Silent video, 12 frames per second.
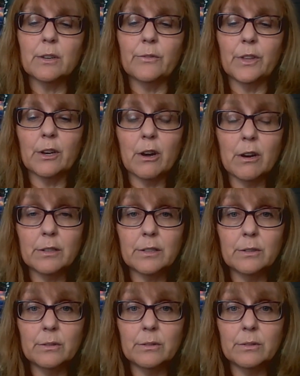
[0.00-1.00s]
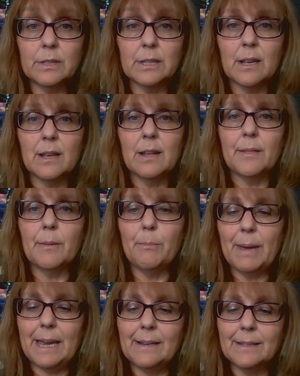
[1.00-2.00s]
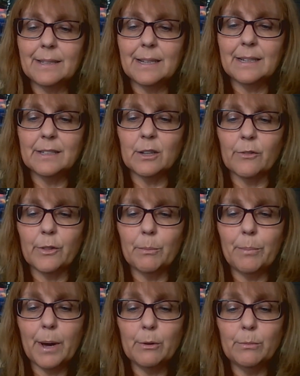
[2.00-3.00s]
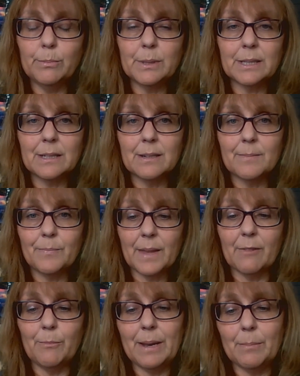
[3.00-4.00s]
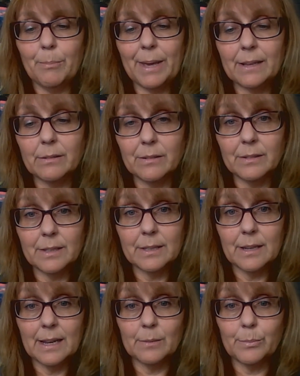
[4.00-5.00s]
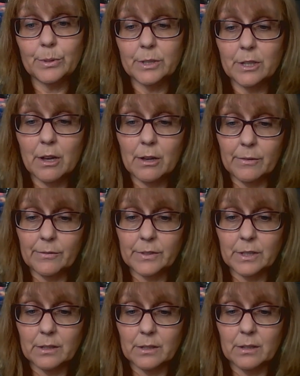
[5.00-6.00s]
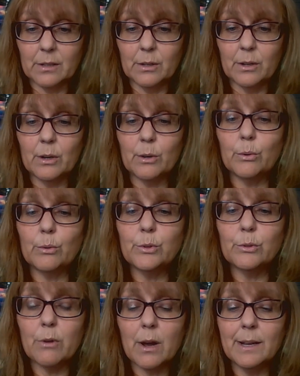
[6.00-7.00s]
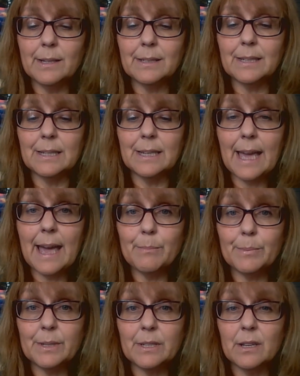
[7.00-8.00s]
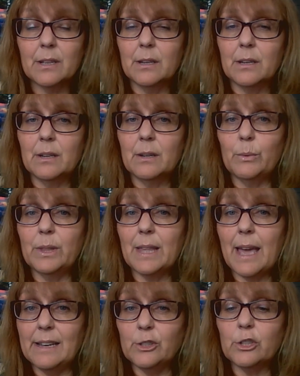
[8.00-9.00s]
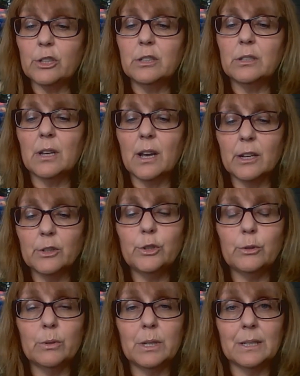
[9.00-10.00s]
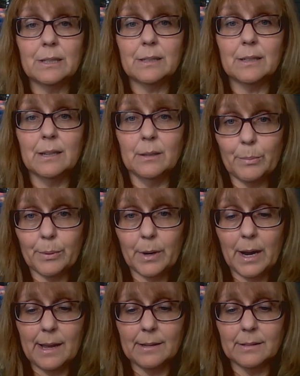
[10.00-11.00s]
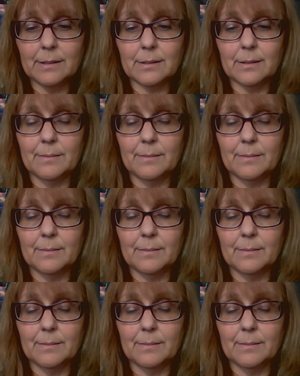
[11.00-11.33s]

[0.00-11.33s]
of the cardinals, the penises of the popes have been pickled and preserved, cauterized and kept with ancient unguents and prayers.